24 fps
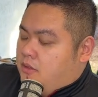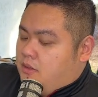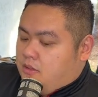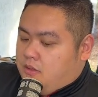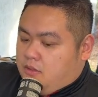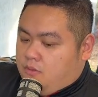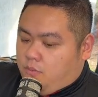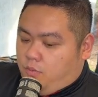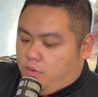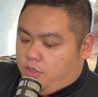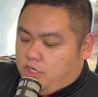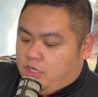
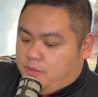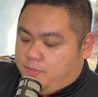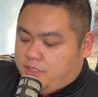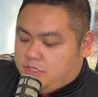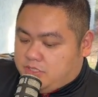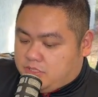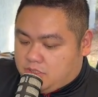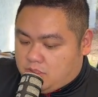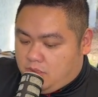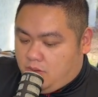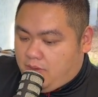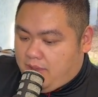we're going to be
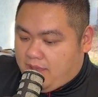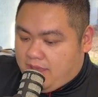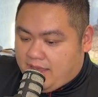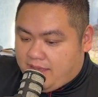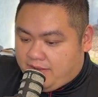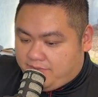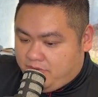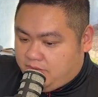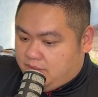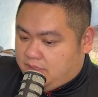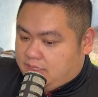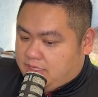so
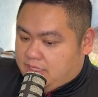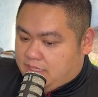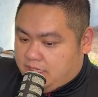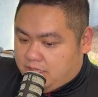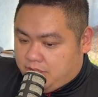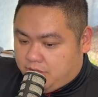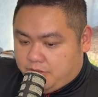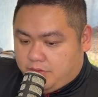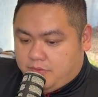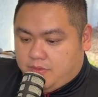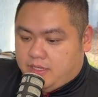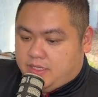heavily
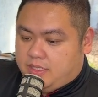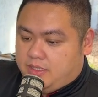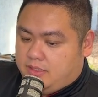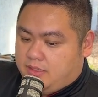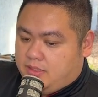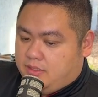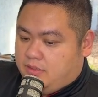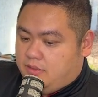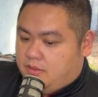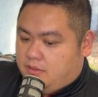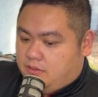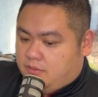integrated
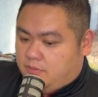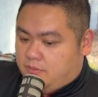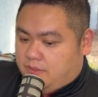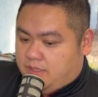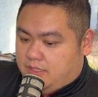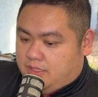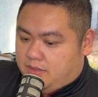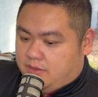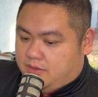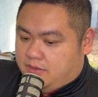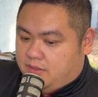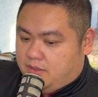
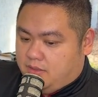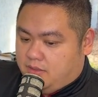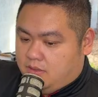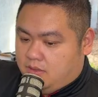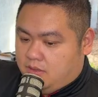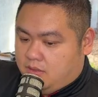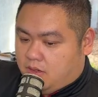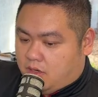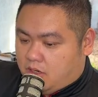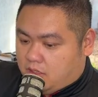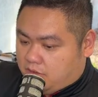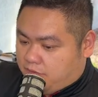with
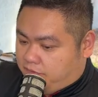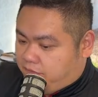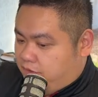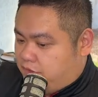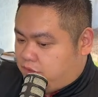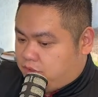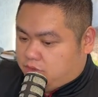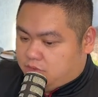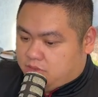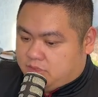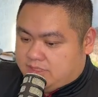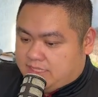
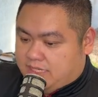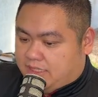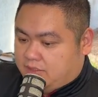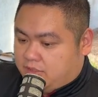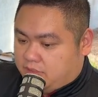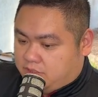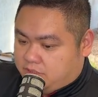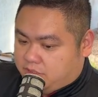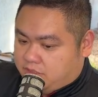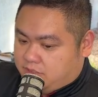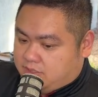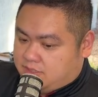artificial
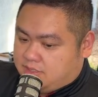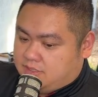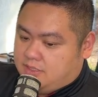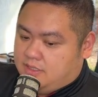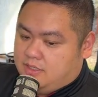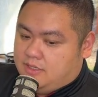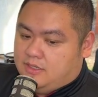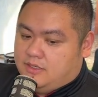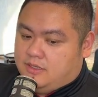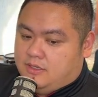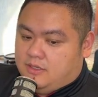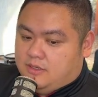intelligence
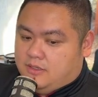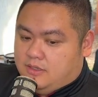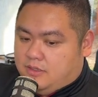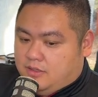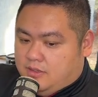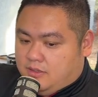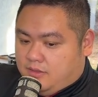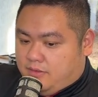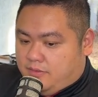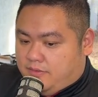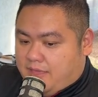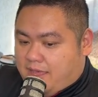
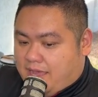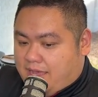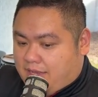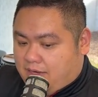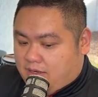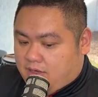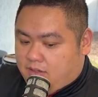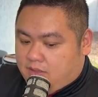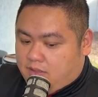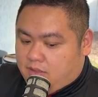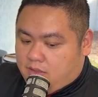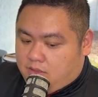that
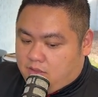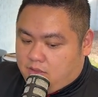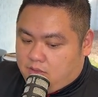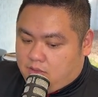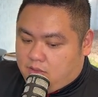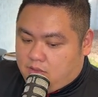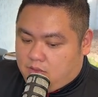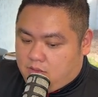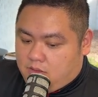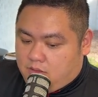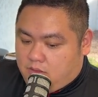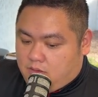
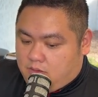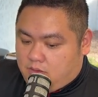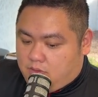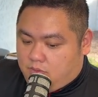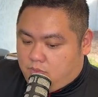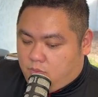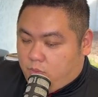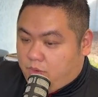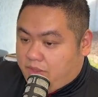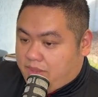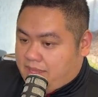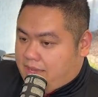
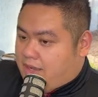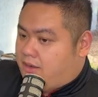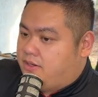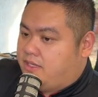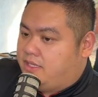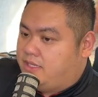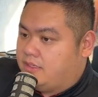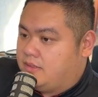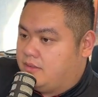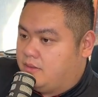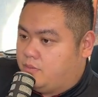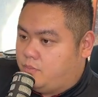without
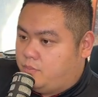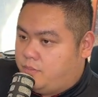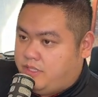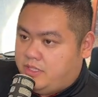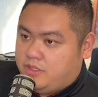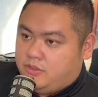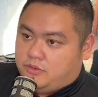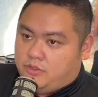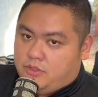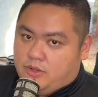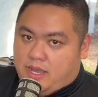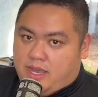it, we
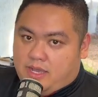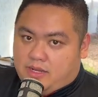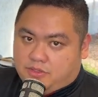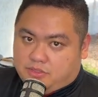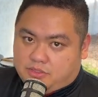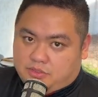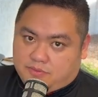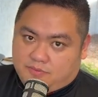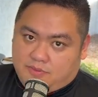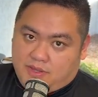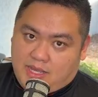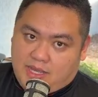don't know how to
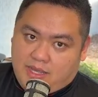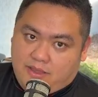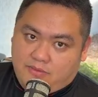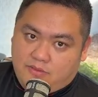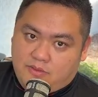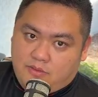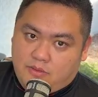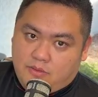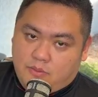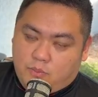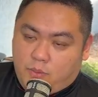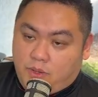survive.
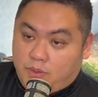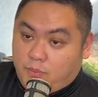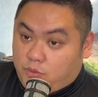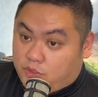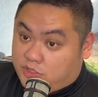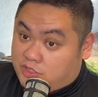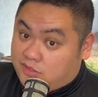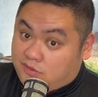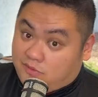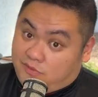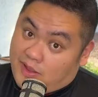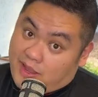When we're
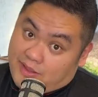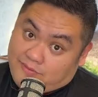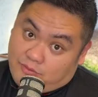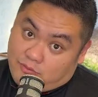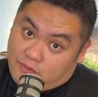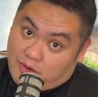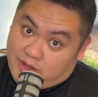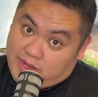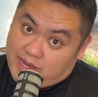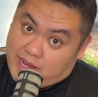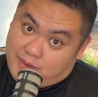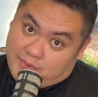surviving
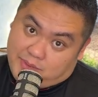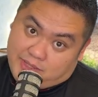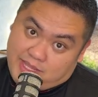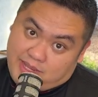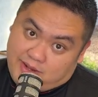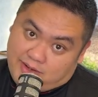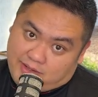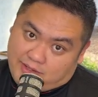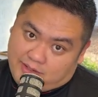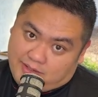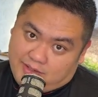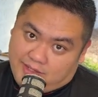right now
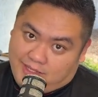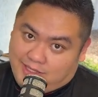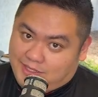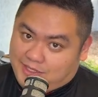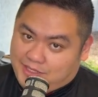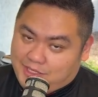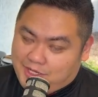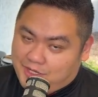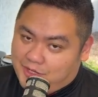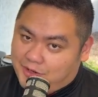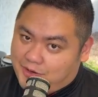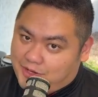without it,
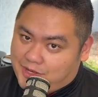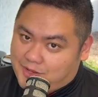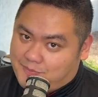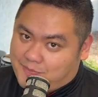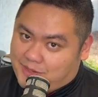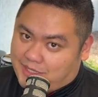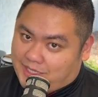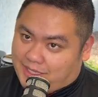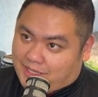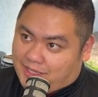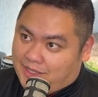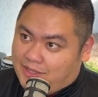you know what I
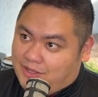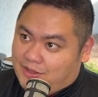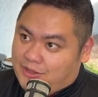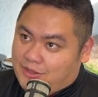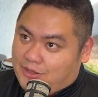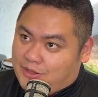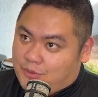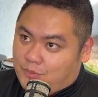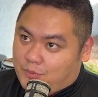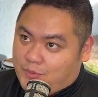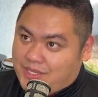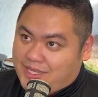mean? Like
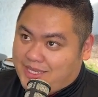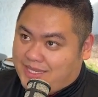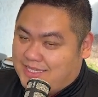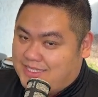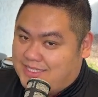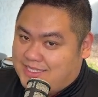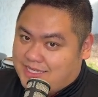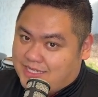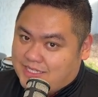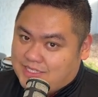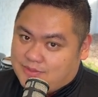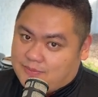we
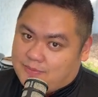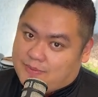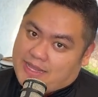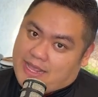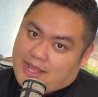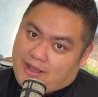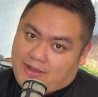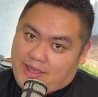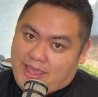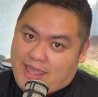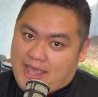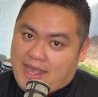exist
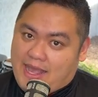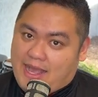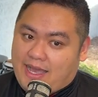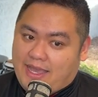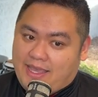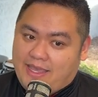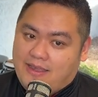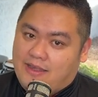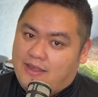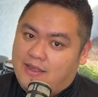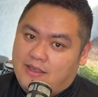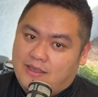without
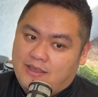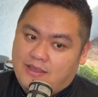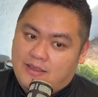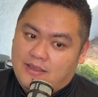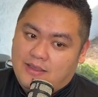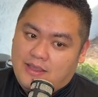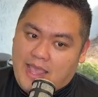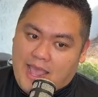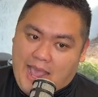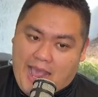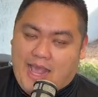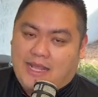AI
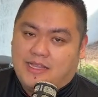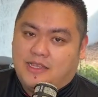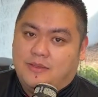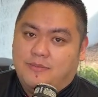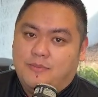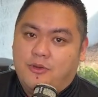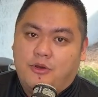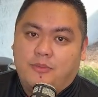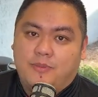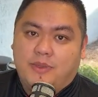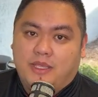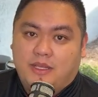at the
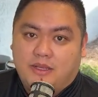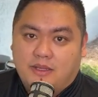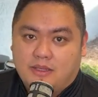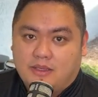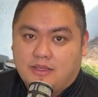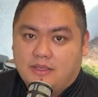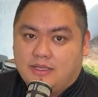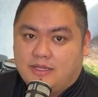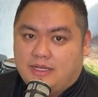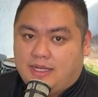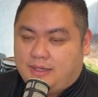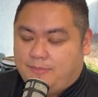moment,
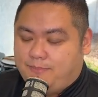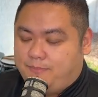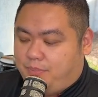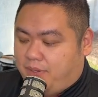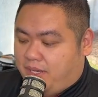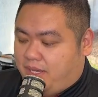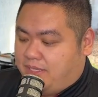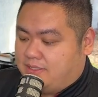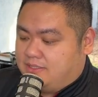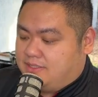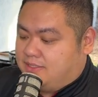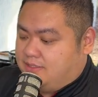
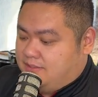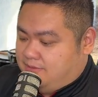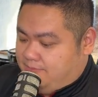but